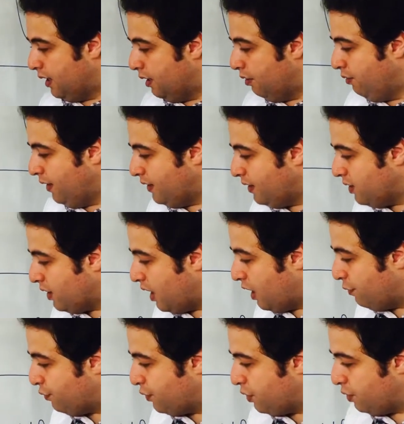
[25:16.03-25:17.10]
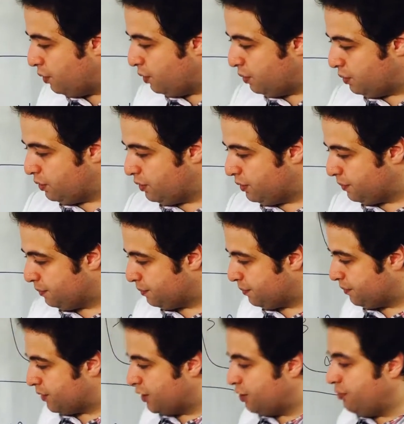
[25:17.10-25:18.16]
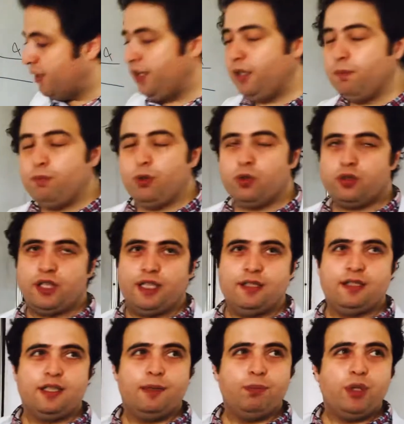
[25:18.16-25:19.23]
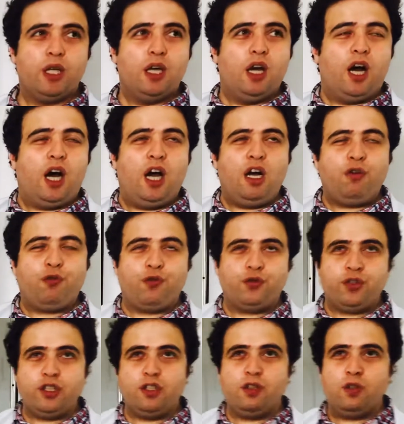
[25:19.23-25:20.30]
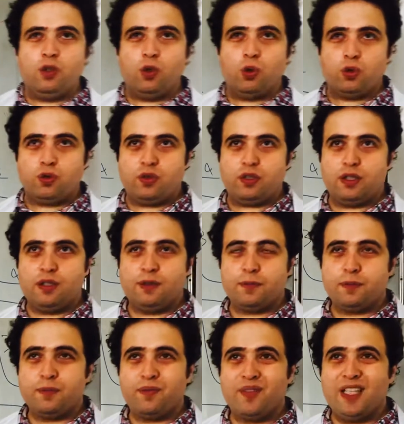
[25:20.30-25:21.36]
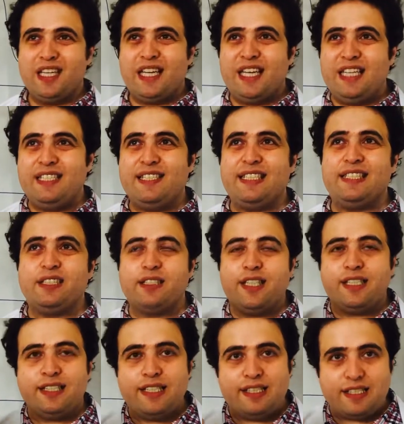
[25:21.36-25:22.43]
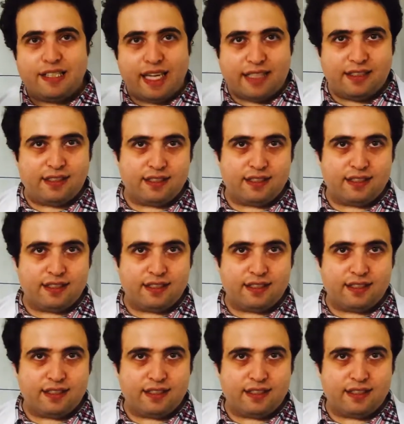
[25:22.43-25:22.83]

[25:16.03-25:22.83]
What is afterload? It's very important. Afterload is a resistant.